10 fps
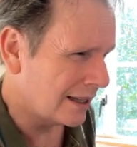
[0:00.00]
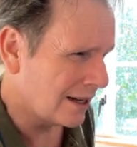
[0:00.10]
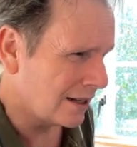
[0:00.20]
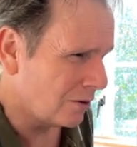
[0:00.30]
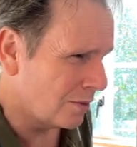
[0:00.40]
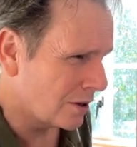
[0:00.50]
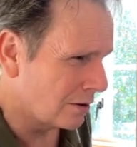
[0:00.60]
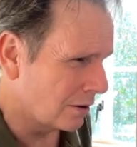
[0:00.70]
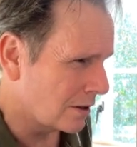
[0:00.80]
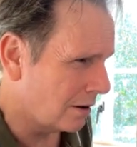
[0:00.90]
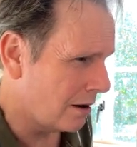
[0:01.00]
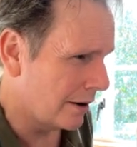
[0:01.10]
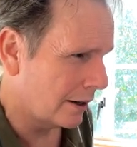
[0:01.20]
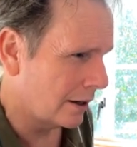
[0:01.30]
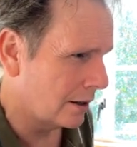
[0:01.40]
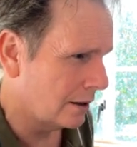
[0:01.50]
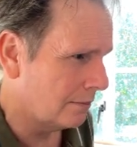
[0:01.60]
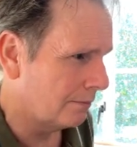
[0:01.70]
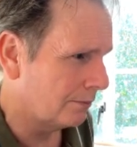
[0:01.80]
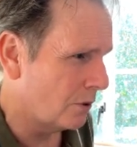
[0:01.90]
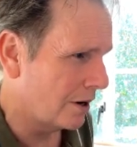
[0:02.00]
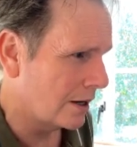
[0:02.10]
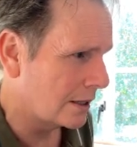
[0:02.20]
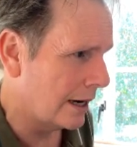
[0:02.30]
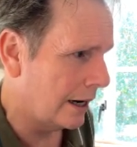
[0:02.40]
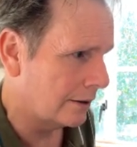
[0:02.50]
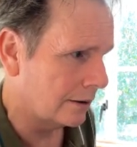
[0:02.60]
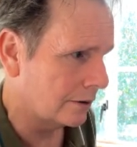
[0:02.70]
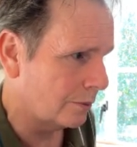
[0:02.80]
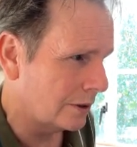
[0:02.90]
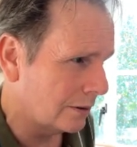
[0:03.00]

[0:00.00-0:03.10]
This almost looks like Mono's garden a little bit.